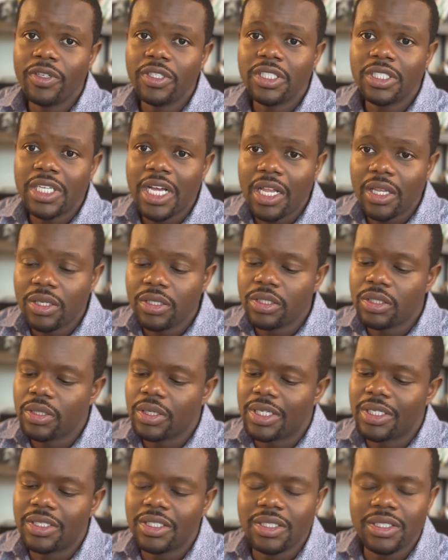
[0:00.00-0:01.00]
sellers, you
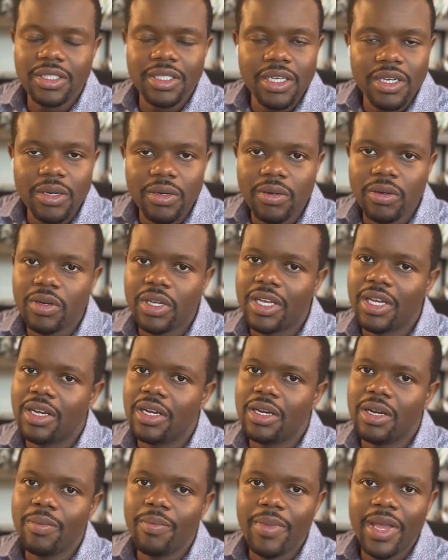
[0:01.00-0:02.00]
can still get
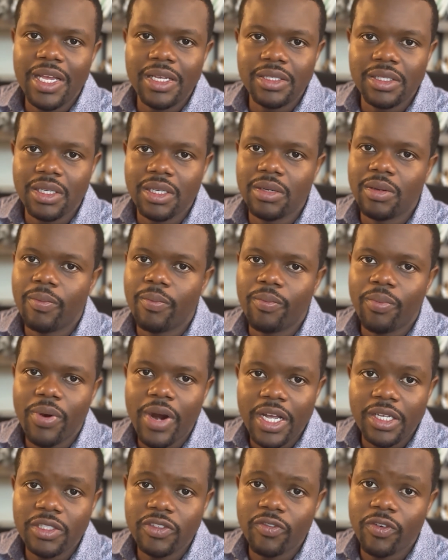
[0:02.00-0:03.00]
an amazing
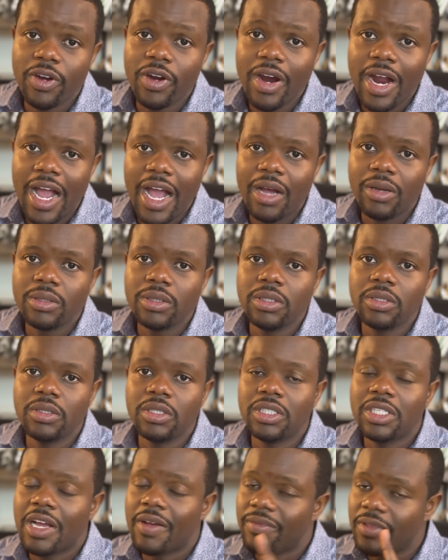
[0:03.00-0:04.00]
price for your house. You
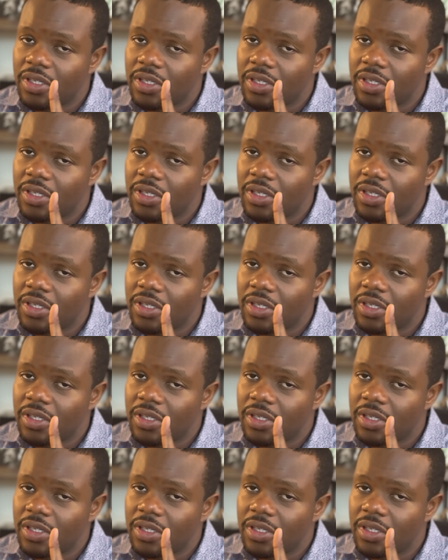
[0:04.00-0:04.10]
just have